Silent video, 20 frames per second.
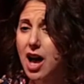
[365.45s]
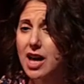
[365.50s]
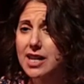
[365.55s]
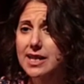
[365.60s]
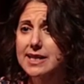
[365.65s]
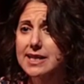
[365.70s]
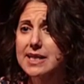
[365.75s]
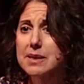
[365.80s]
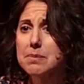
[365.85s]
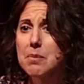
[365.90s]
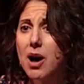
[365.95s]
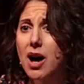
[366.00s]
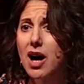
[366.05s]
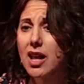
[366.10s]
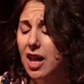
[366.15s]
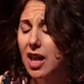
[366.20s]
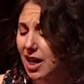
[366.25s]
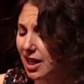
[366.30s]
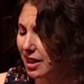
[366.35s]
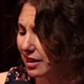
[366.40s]
on a
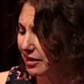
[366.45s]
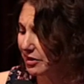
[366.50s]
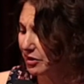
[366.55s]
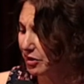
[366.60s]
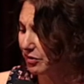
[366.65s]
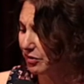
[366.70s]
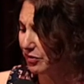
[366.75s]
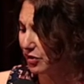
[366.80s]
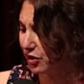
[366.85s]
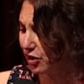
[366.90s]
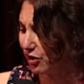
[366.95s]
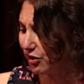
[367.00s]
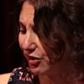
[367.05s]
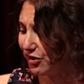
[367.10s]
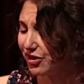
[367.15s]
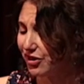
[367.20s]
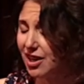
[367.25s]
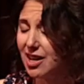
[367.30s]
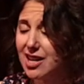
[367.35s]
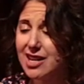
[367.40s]
small island of
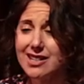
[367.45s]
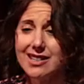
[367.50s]
dirt,